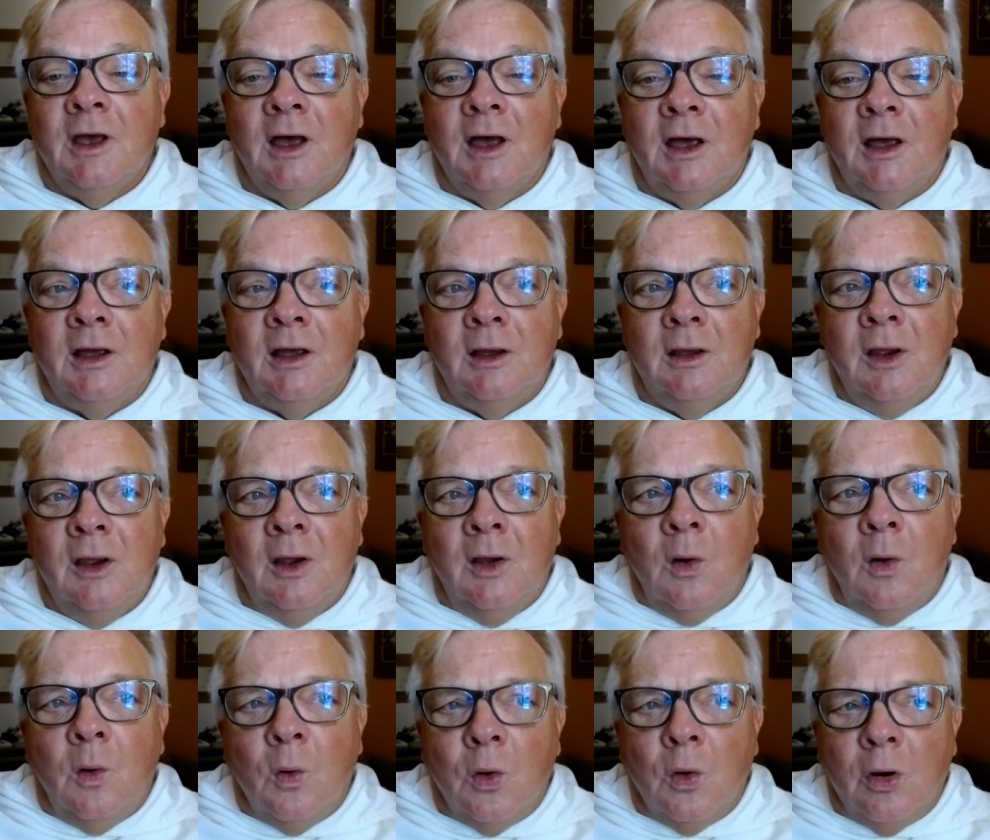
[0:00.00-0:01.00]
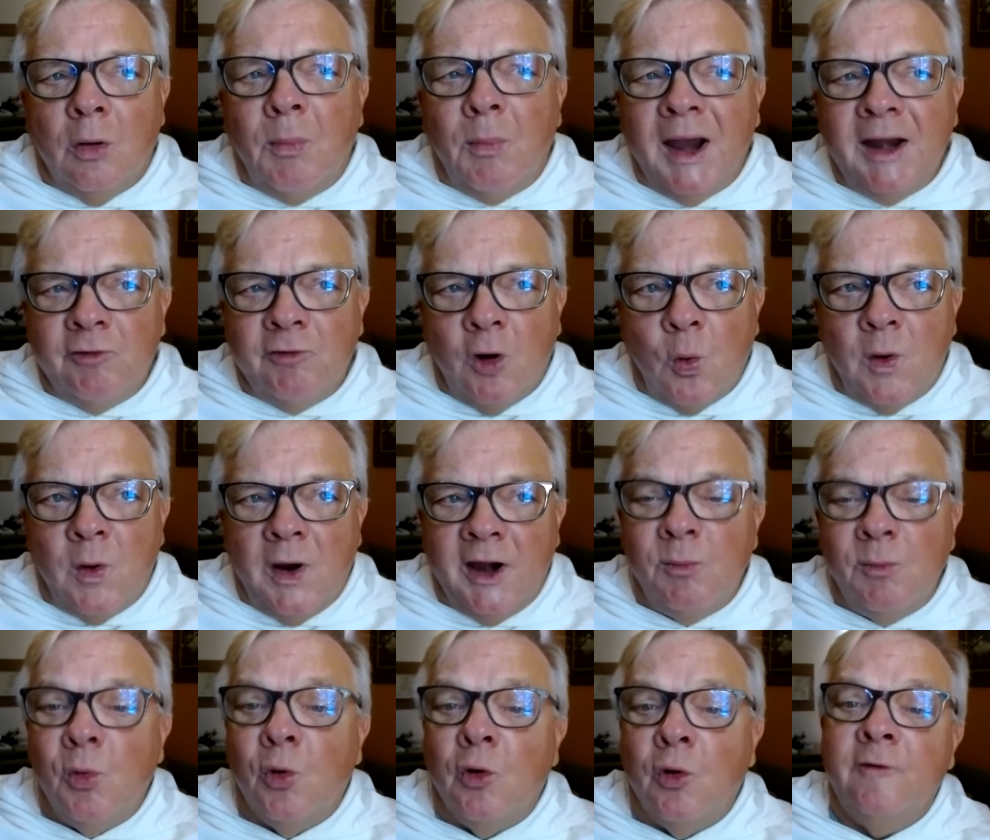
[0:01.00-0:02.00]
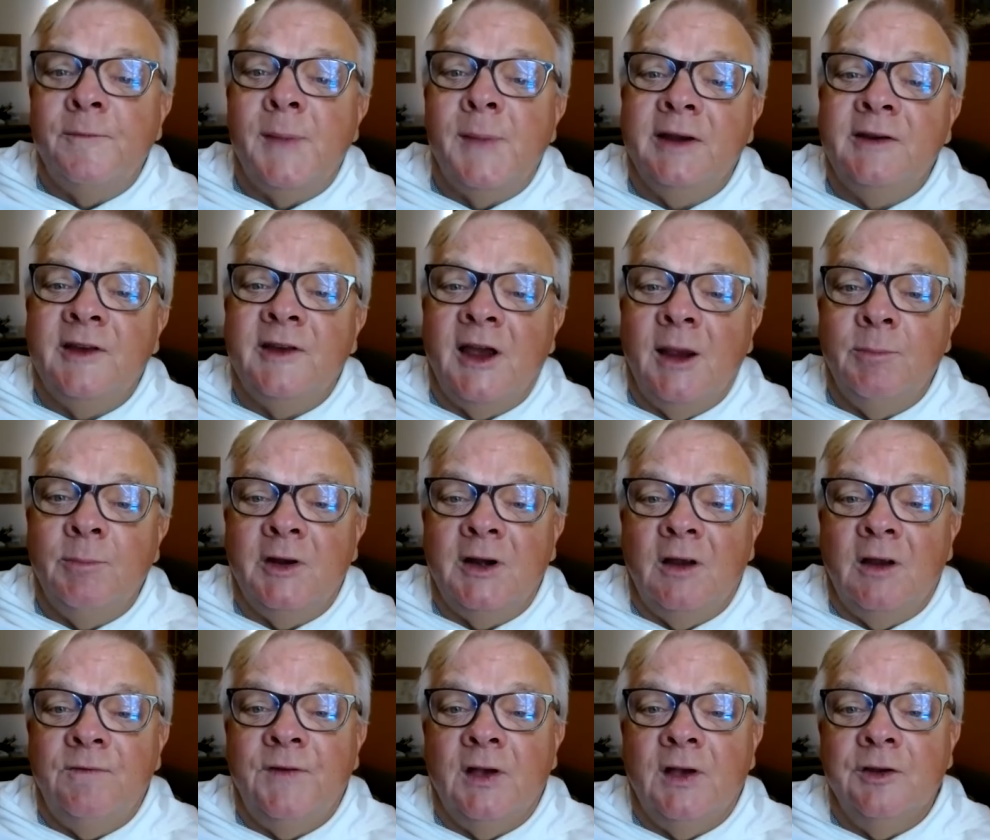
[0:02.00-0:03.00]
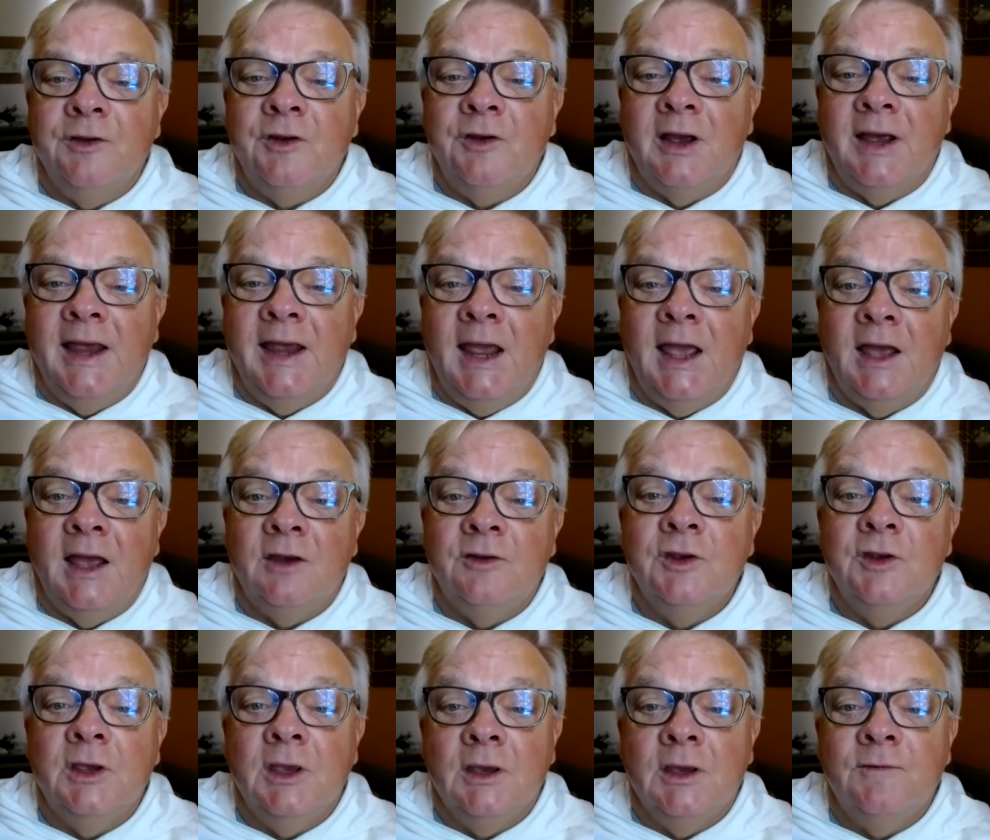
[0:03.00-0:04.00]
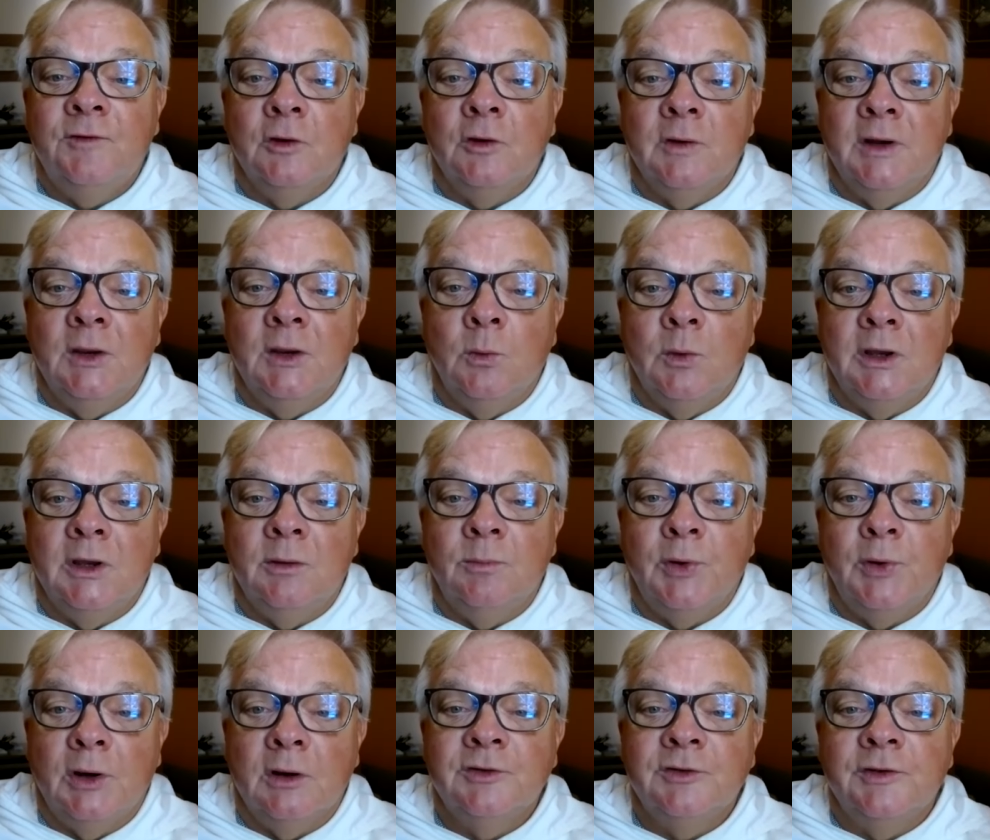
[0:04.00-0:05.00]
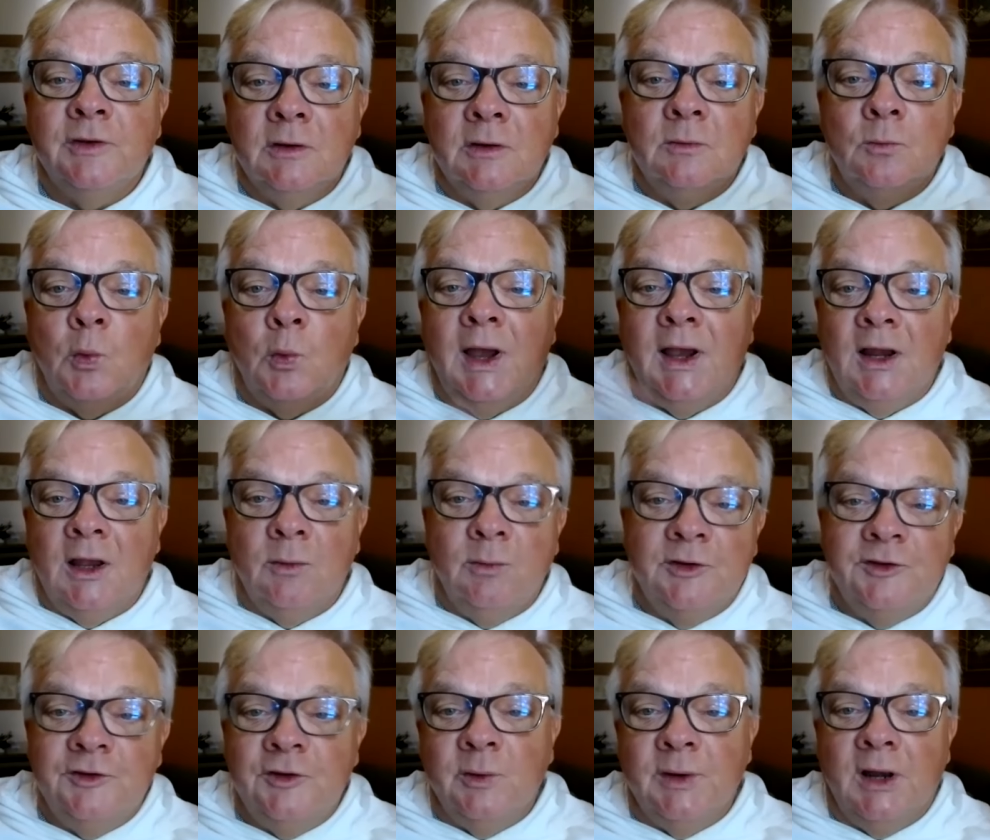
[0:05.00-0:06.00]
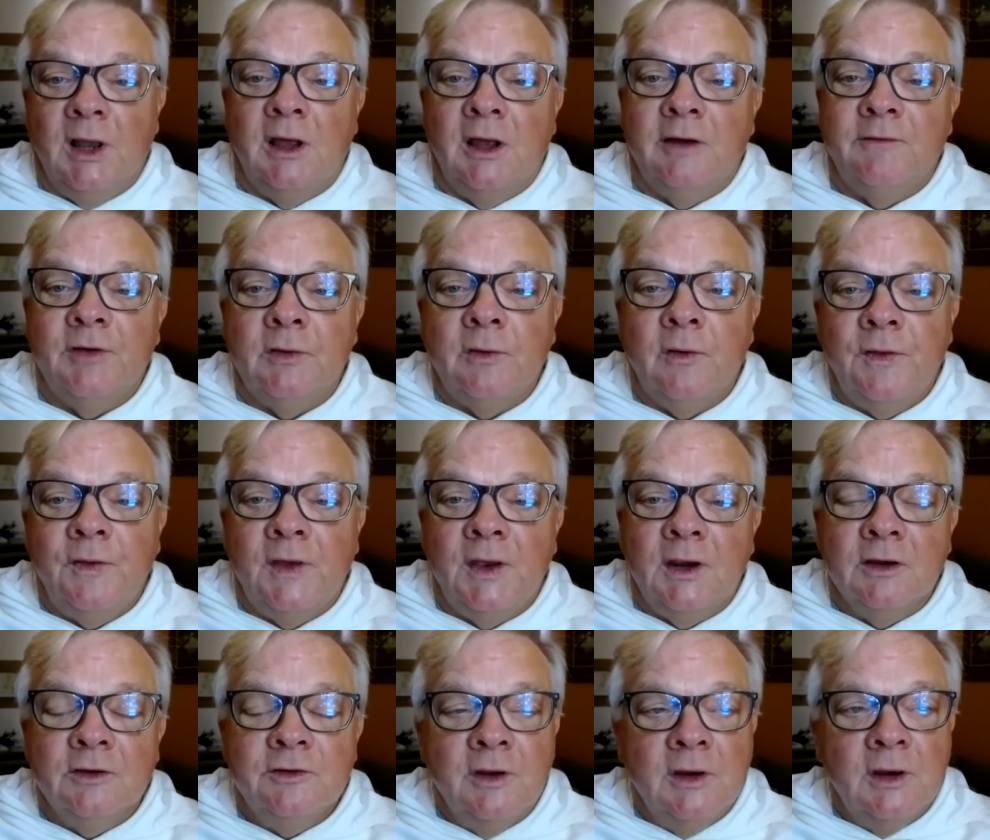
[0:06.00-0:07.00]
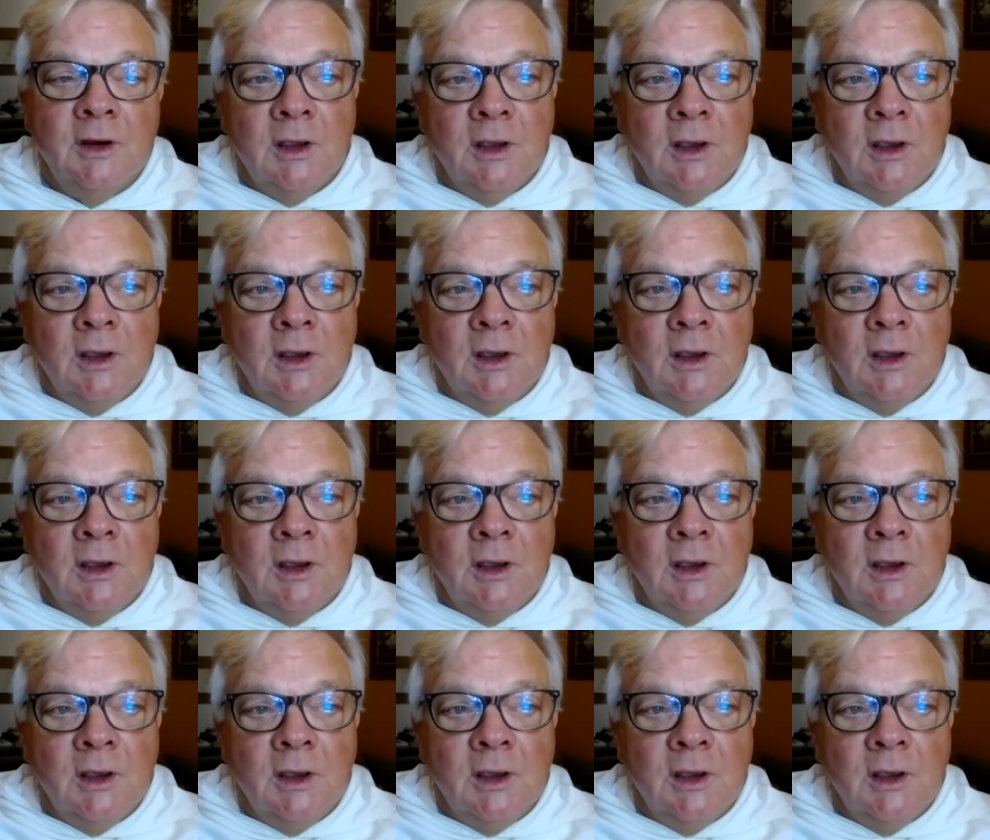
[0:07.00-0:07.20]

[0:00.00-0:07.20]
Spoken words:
or might require more of my time than I felt I had to give to any one person while I was doing a lot of other things,